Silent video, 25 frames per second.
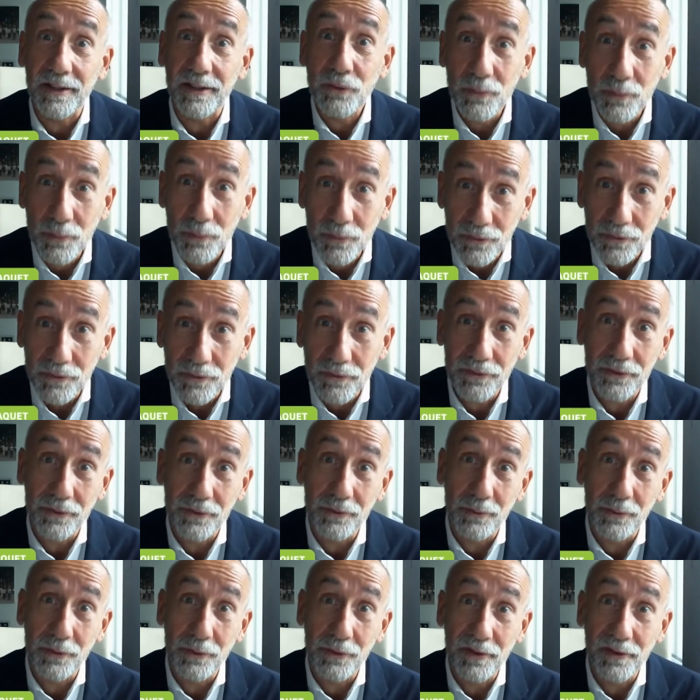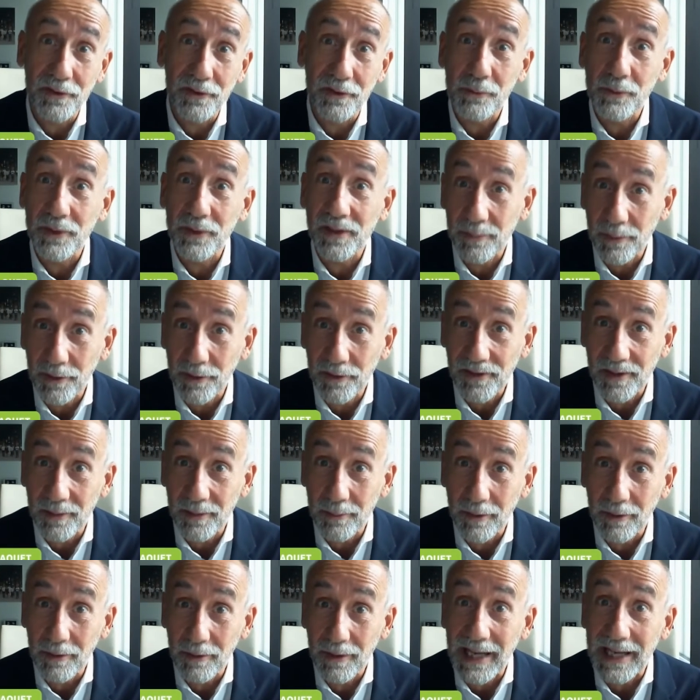to move towards a
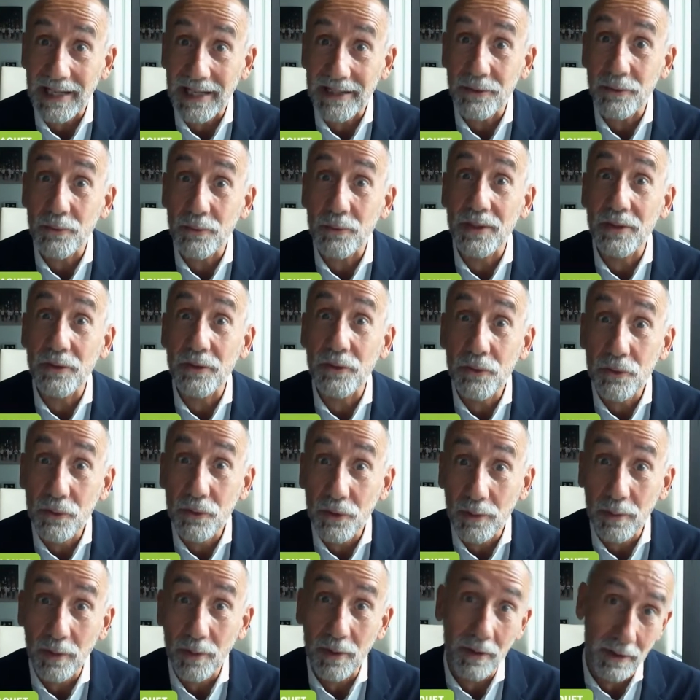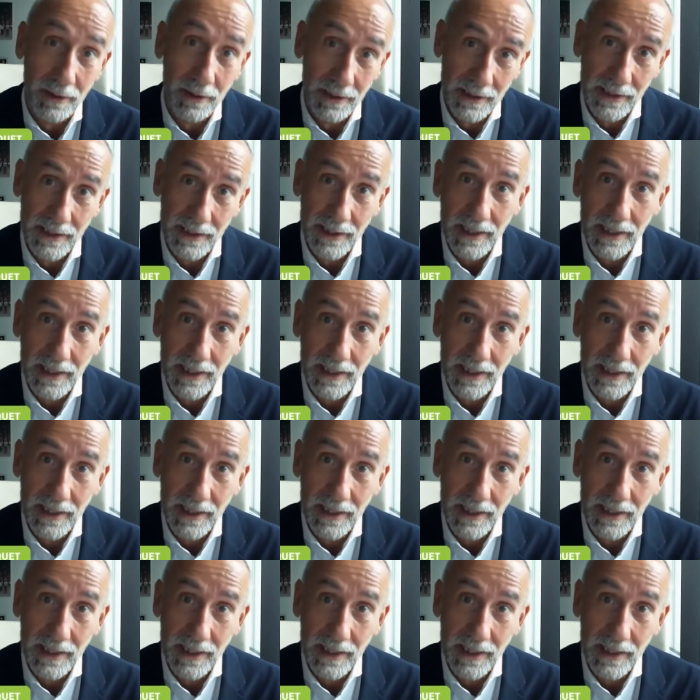responsible and renewable